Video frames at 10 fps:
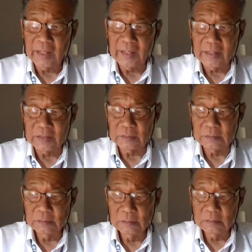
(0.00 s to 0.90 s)
And
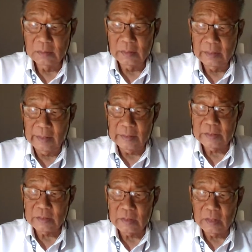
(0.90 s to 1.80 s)

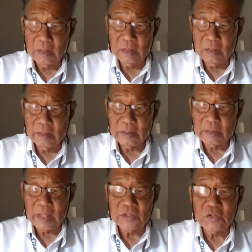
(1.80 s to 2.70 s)
it's, uh,
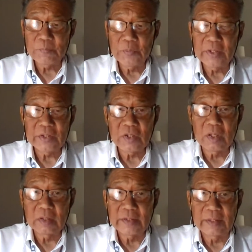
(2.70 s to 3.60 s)
it's actually pretty
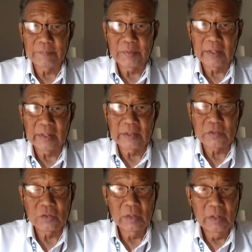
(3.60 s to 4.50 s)
daunting
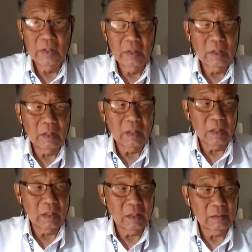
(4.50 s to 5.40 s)
because
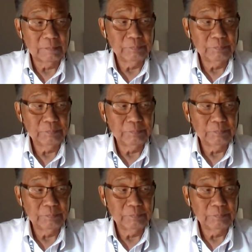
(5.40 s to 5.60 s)
uh,